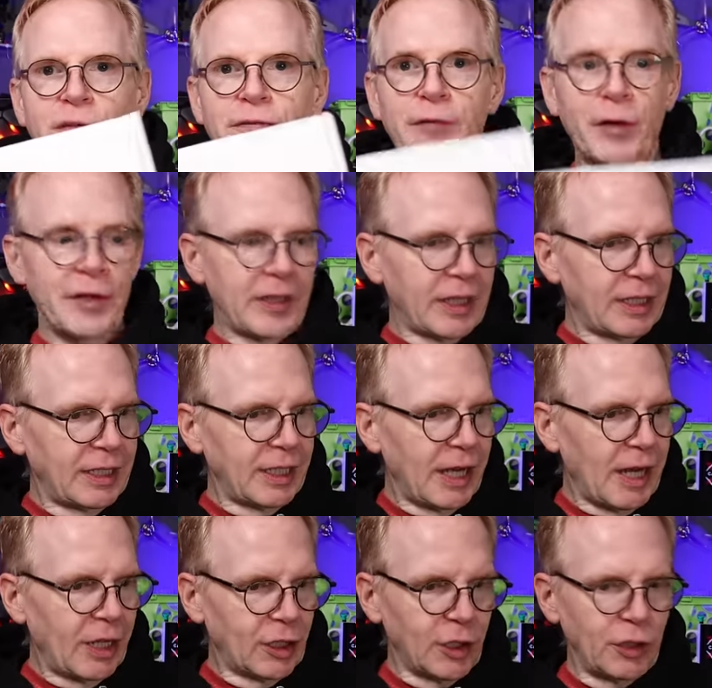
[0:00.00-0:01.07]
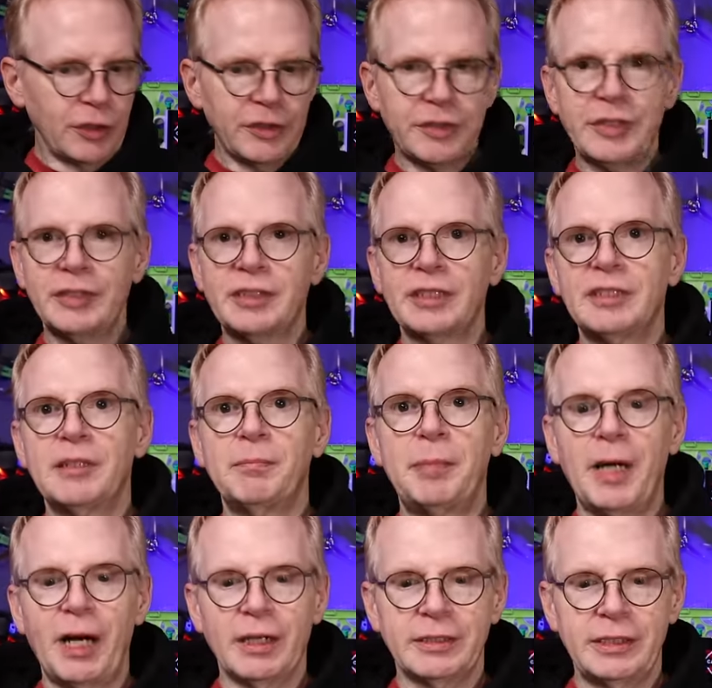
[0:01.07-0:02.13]
for the goggles, this is the
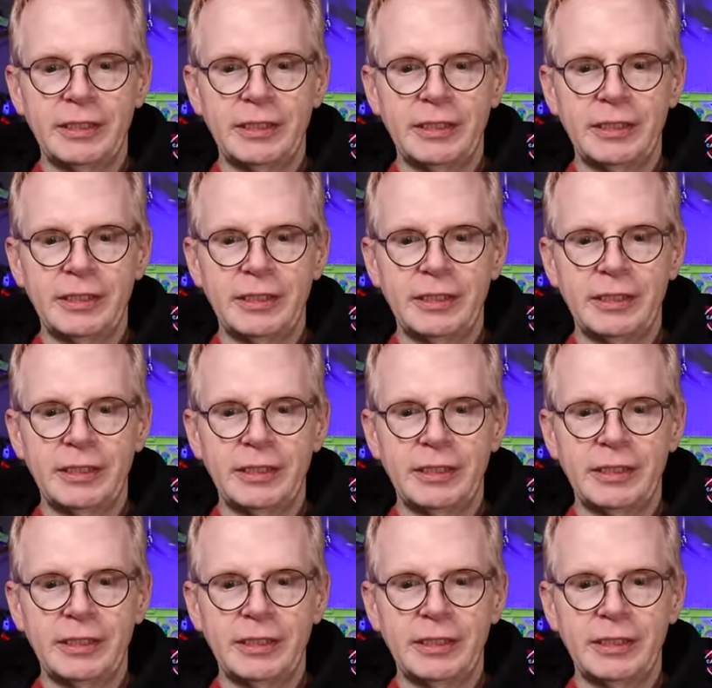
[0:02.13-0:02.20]
box